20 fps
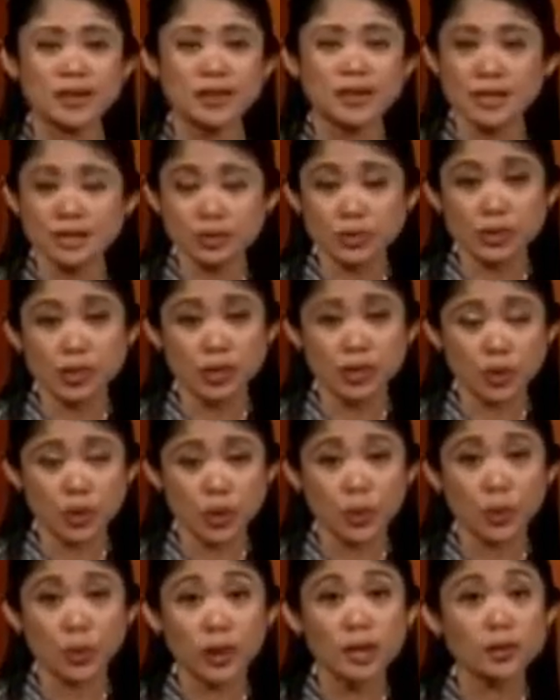but they do not
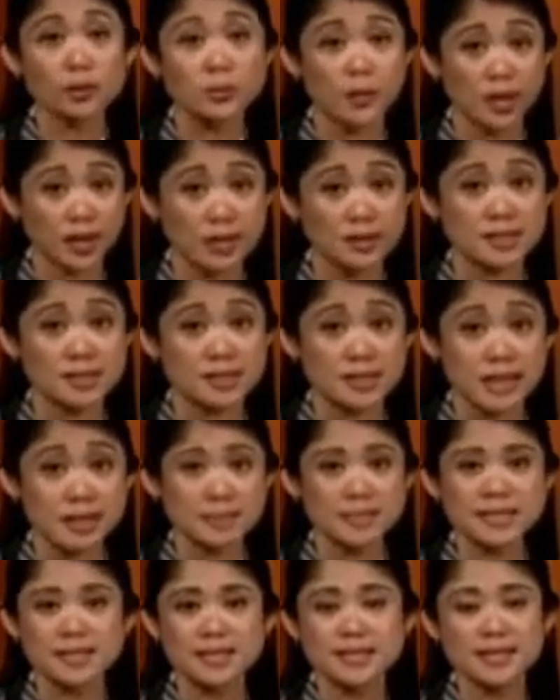know where to park the
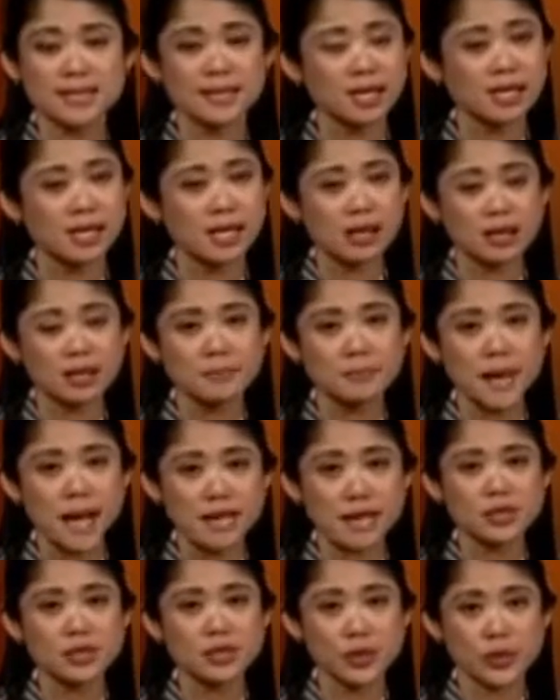same since it cannot
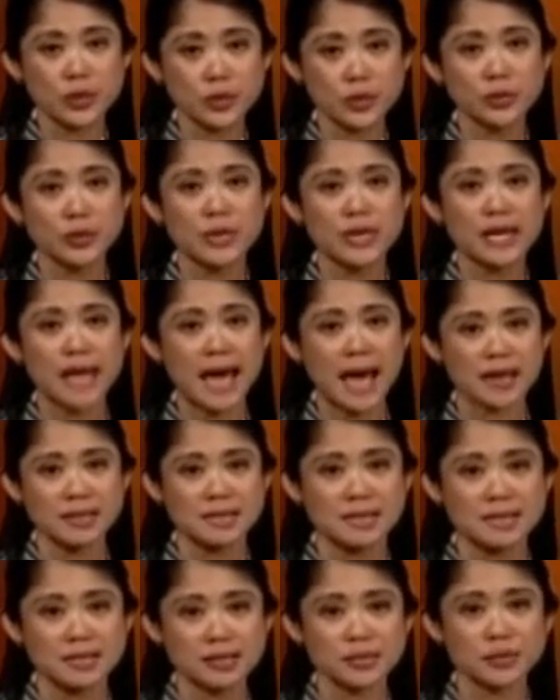pass through the
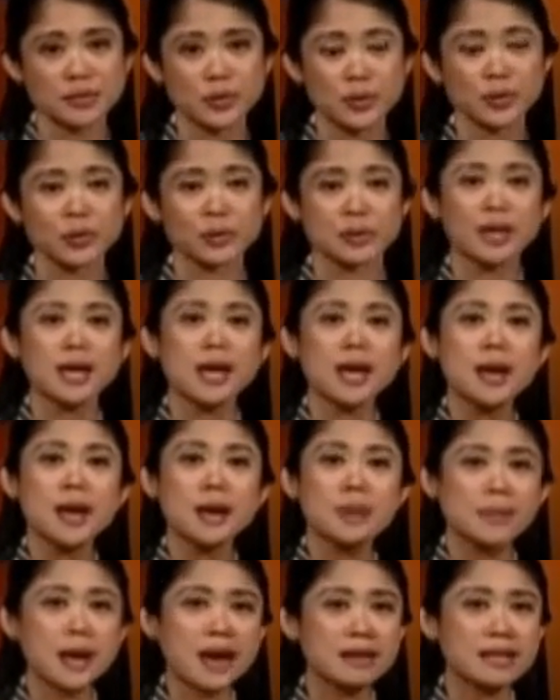access road.
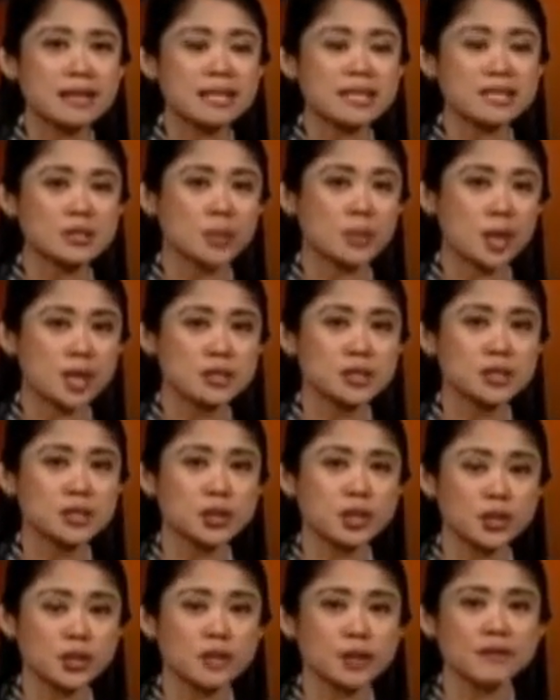Marites wants
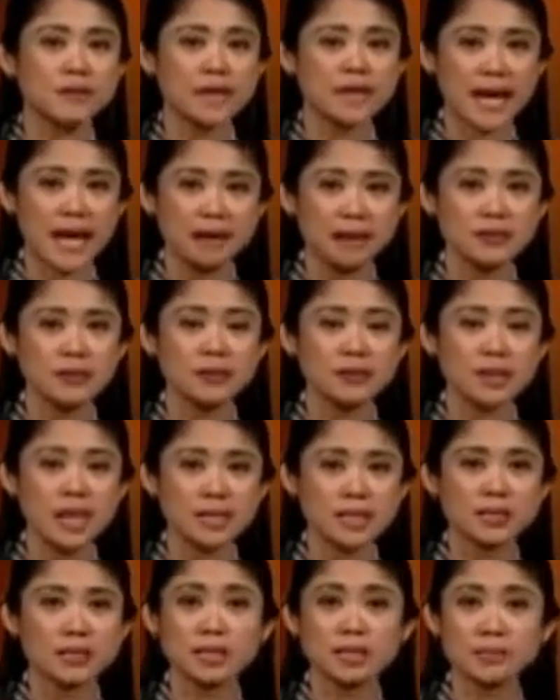to know if they have the
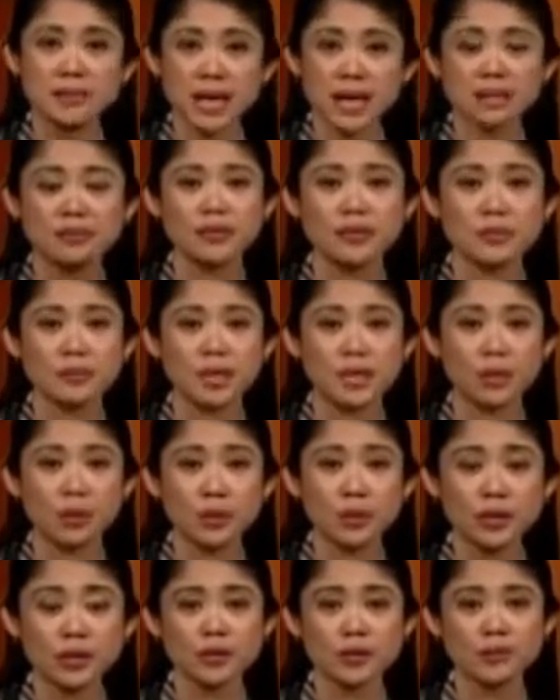right to demand from the
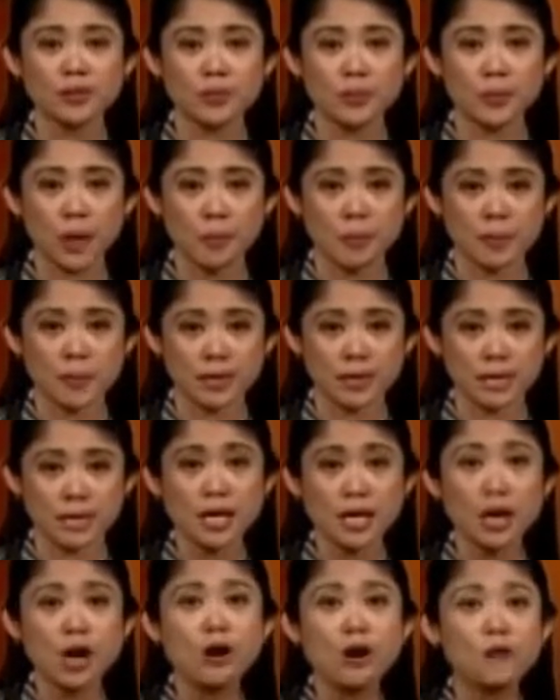owner of the
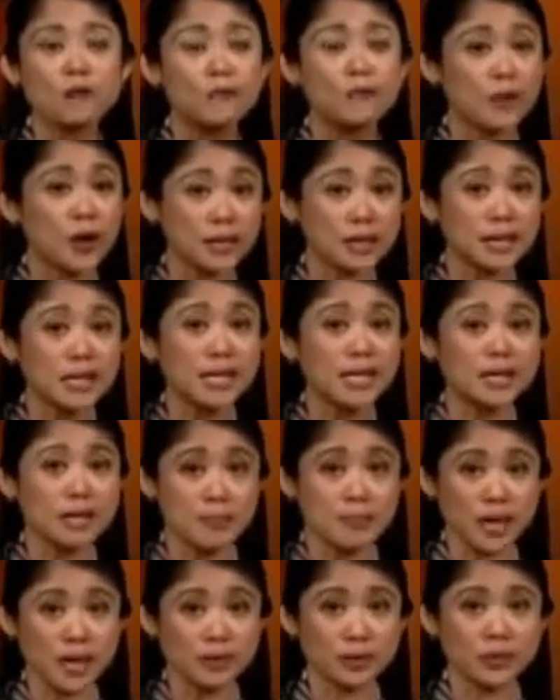property fronting
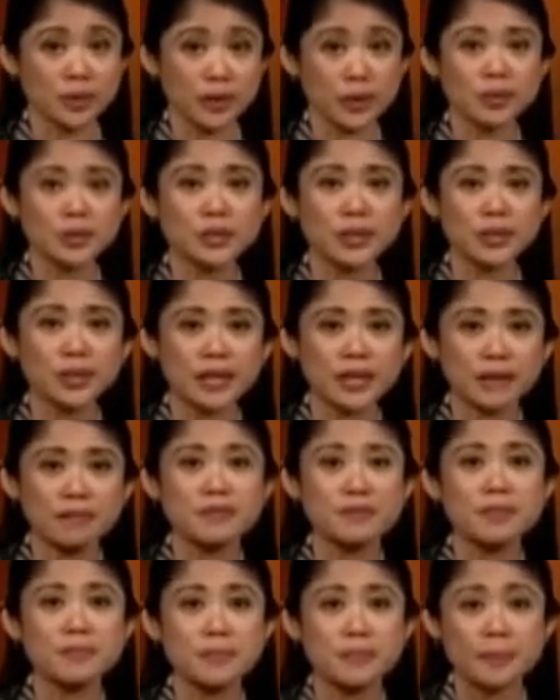the main road to
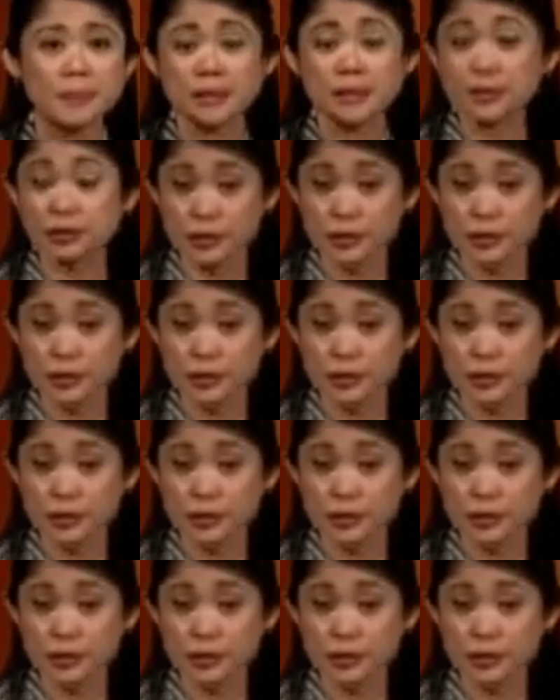give them